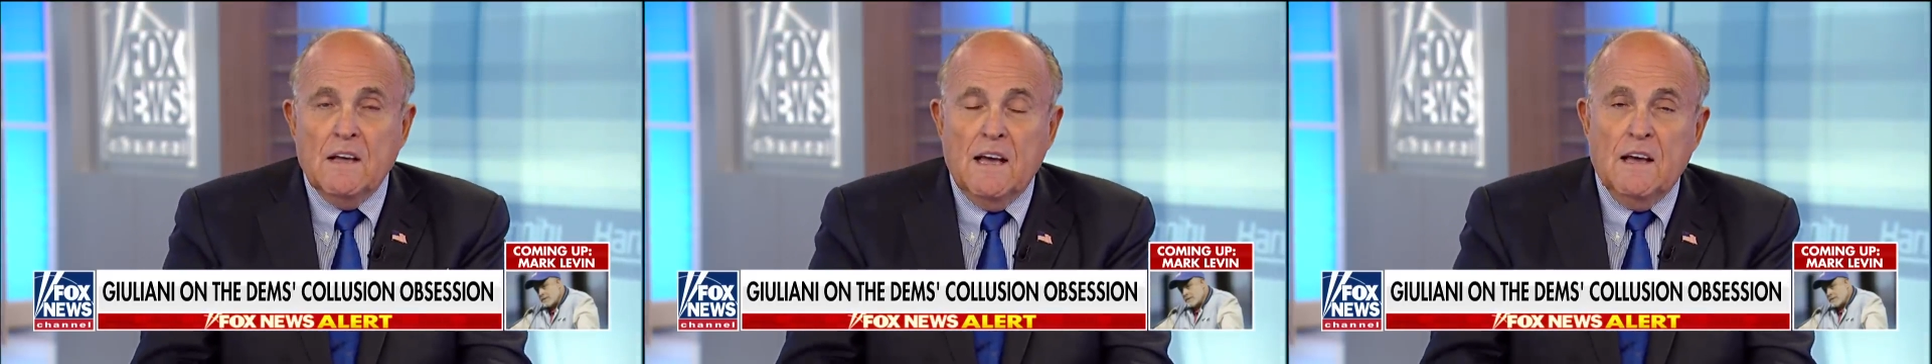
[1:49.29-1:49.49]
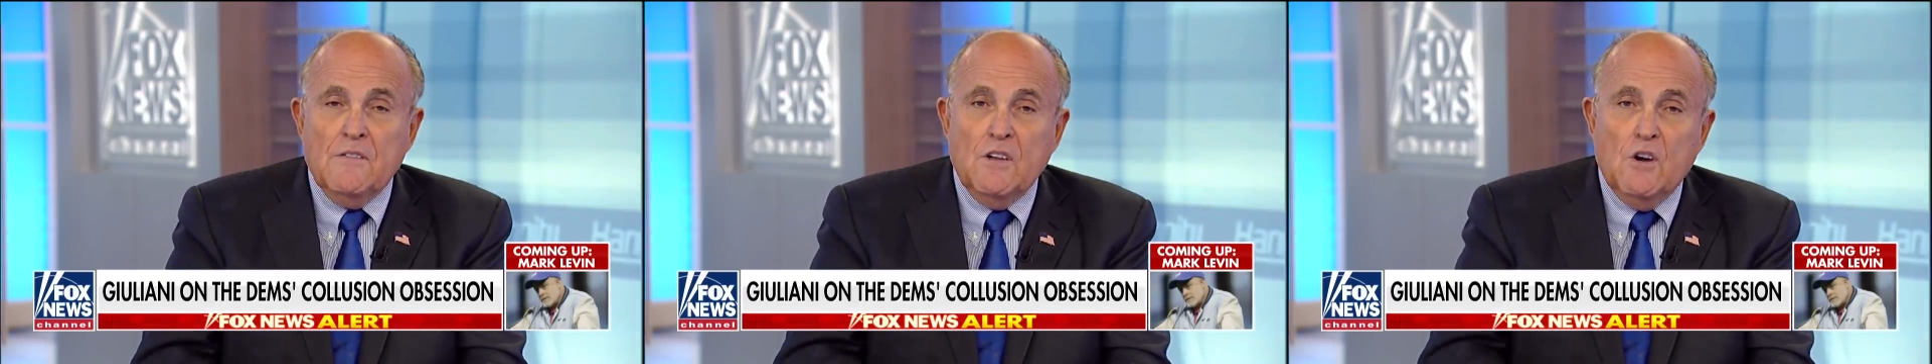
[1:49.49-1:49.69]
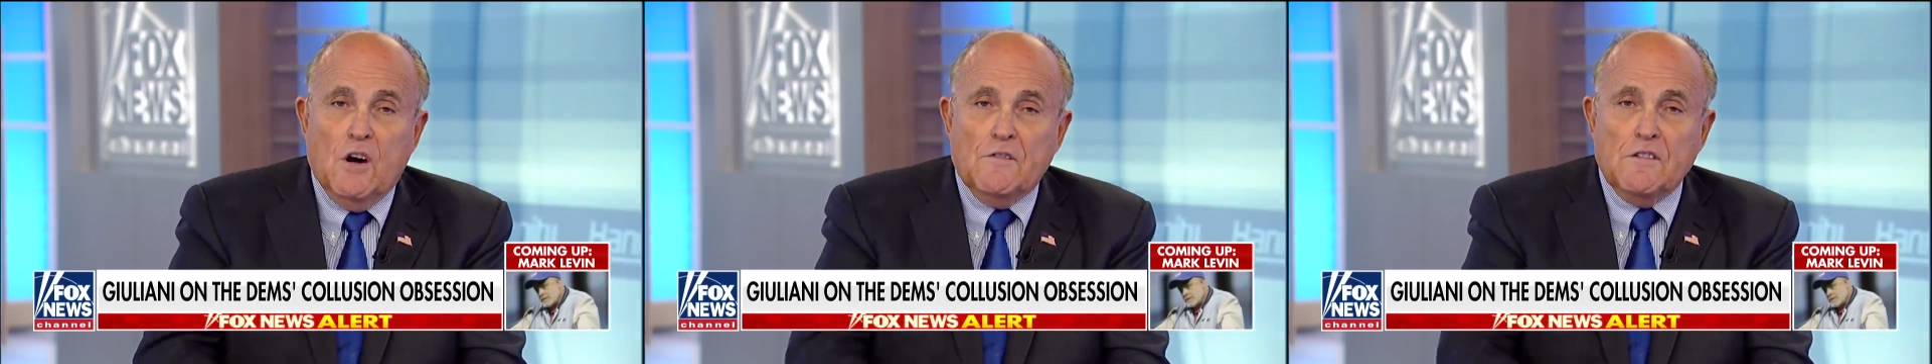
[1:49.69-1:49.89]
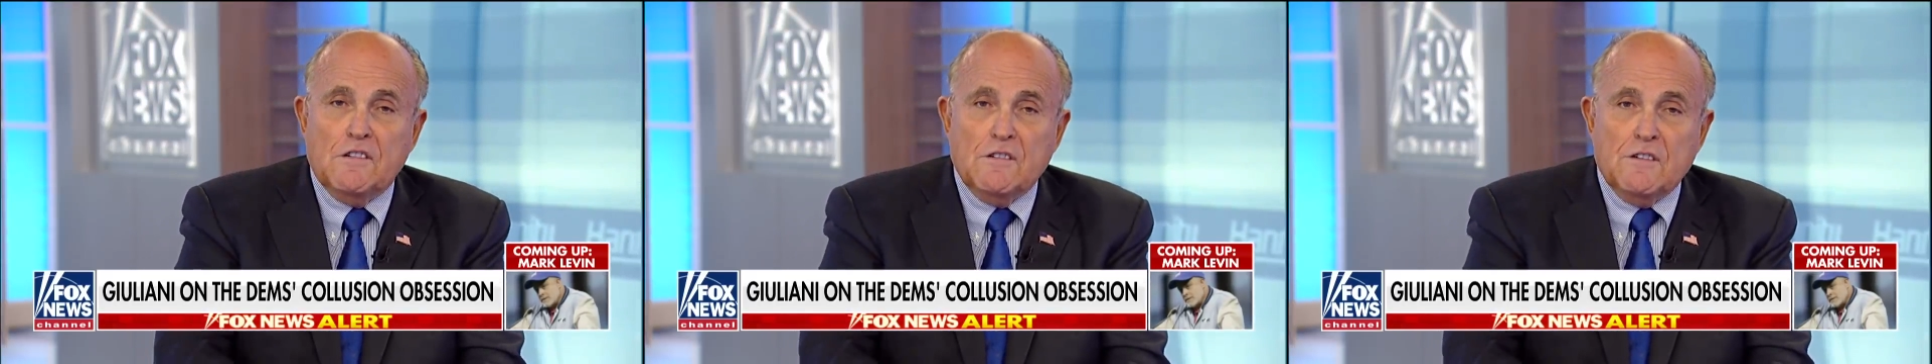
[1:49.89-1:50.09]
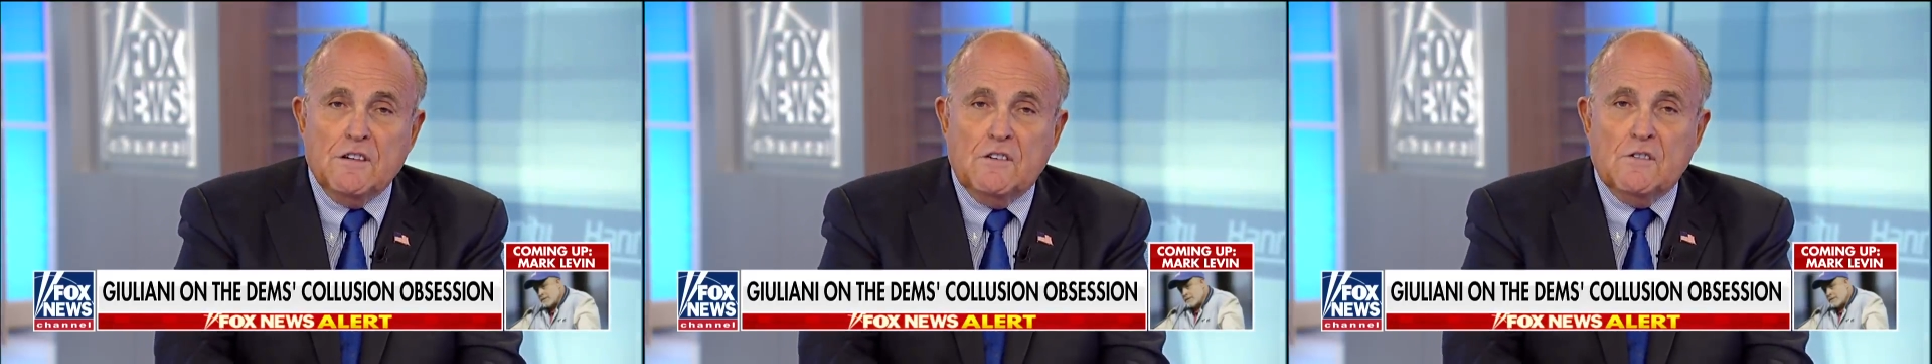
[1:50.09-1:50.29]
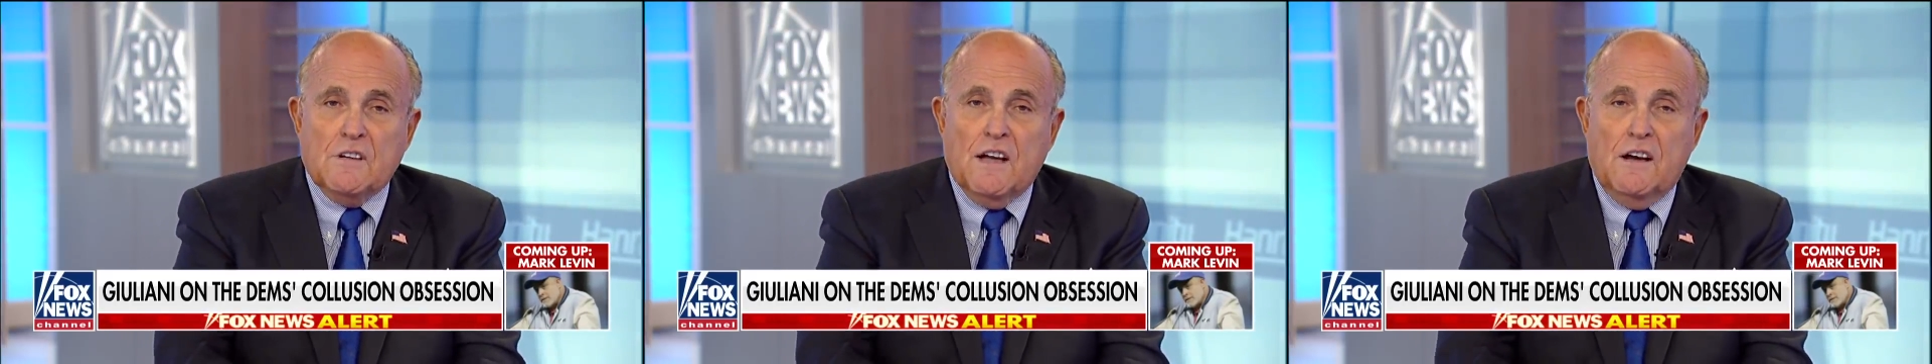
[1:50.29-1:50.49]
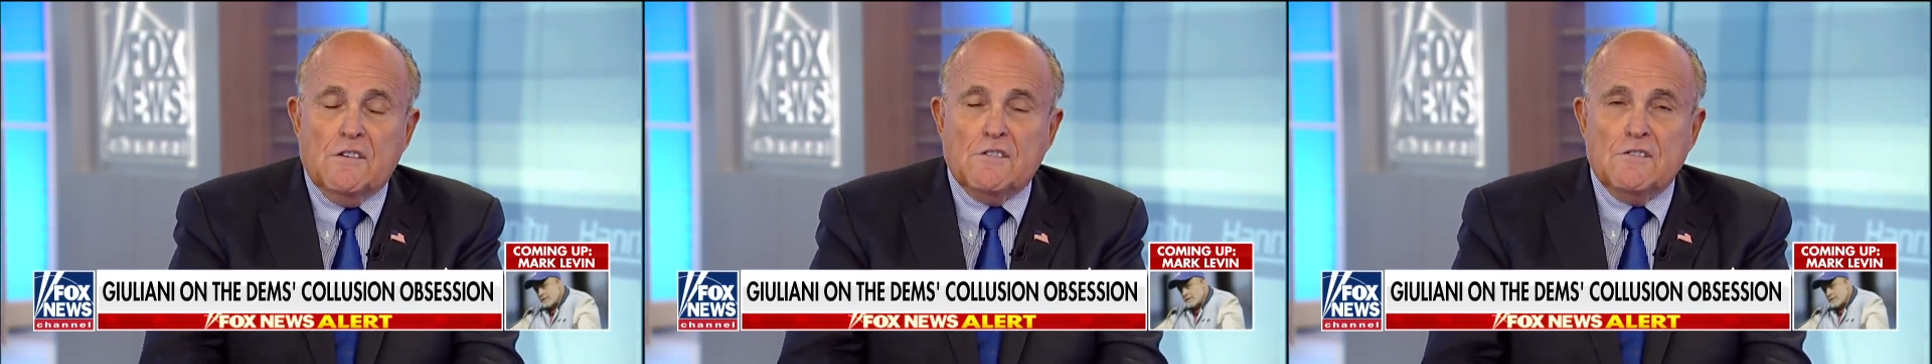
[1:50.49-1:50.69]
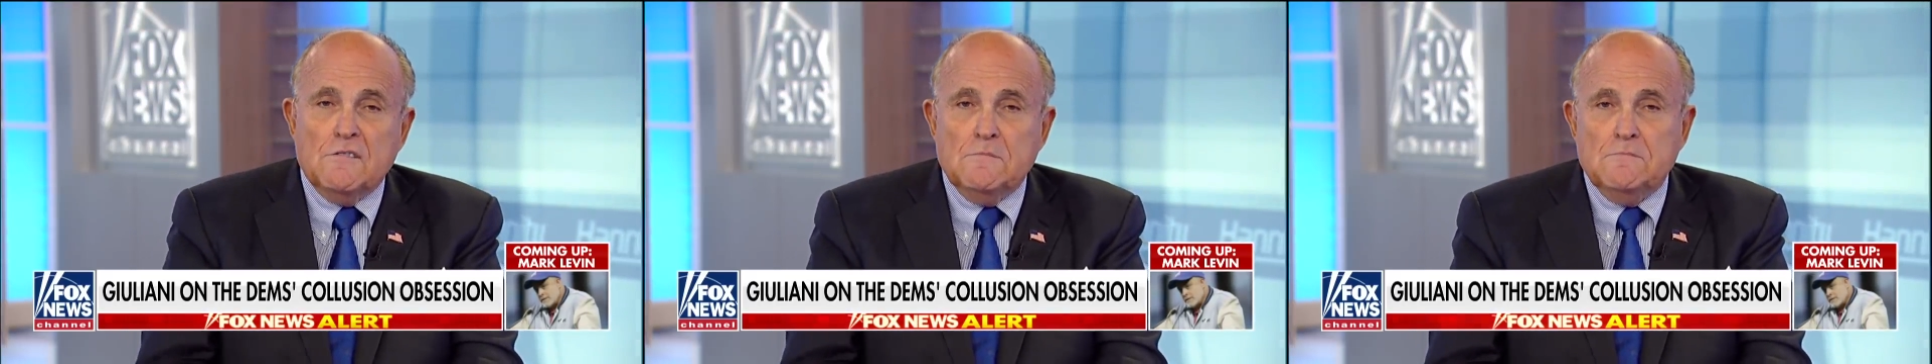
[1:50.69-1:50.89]
and the Office of Legal
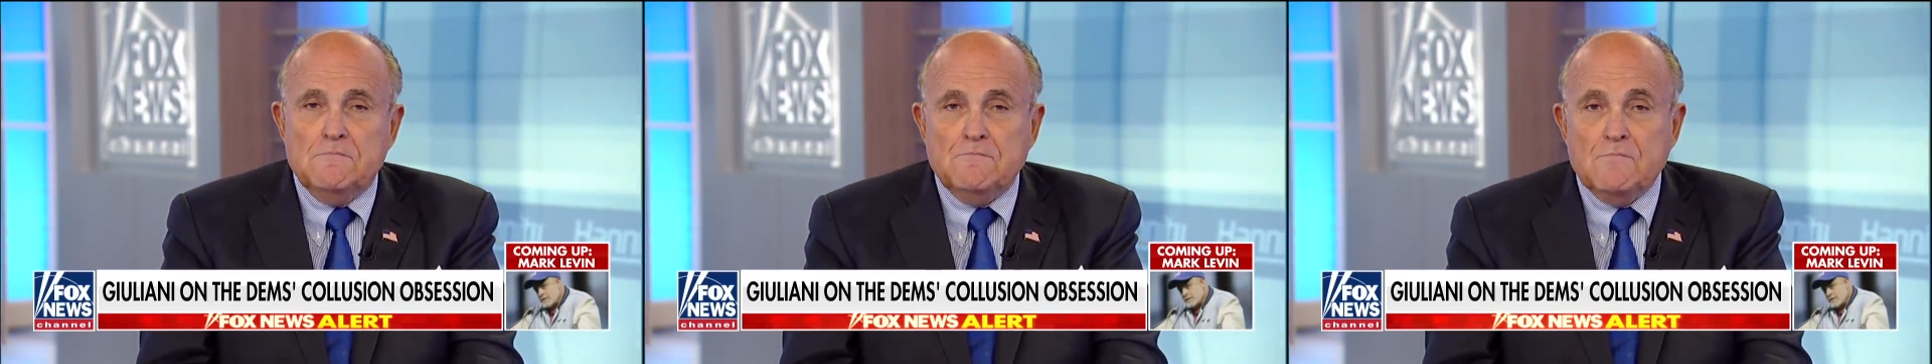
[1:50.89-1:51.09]
Counsel.